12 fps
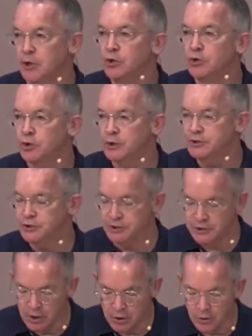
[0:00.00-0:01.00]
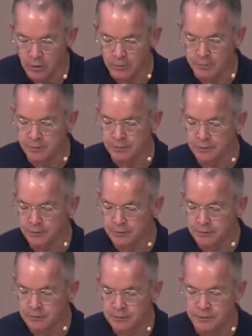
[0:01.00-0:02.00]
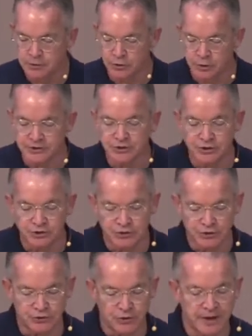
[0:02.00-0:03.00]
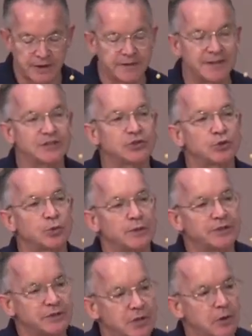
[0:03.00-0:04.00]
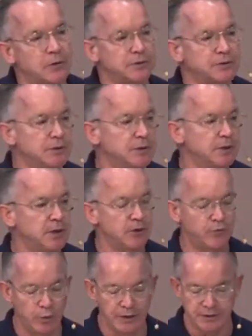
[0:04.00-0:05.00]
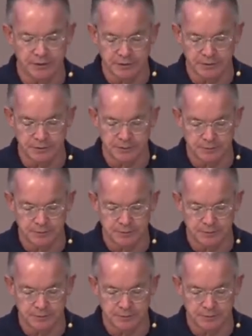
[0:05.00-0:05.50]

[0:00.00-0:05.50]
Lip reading: Christian hope, Christian strength is the result of weakness.